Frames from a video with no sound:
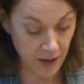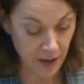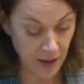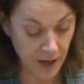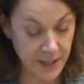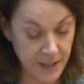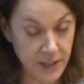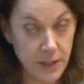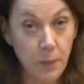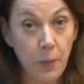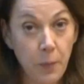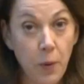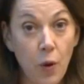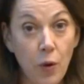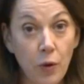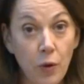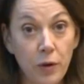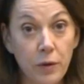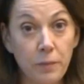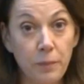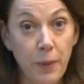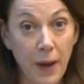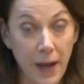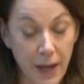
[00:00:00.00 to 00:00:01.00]
I
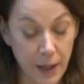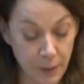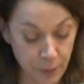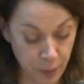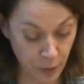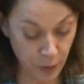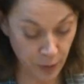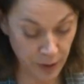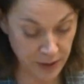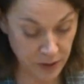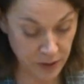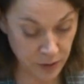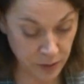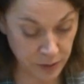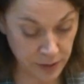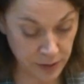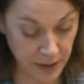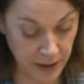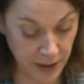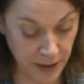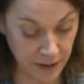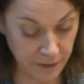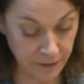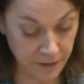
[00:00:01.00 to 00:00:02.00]
supported paid parental
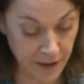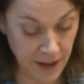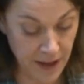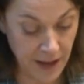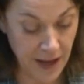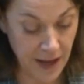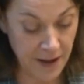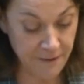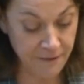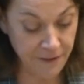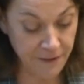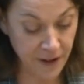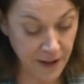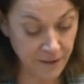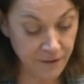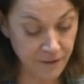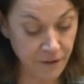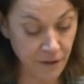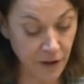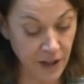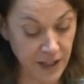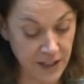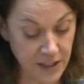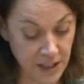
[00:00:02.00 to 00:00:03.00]
leave and
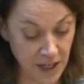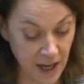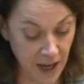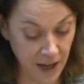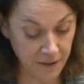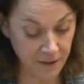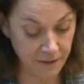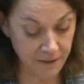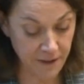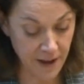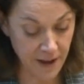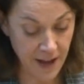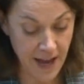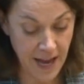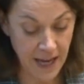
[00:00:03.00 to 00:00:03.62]
fee-free TAFE,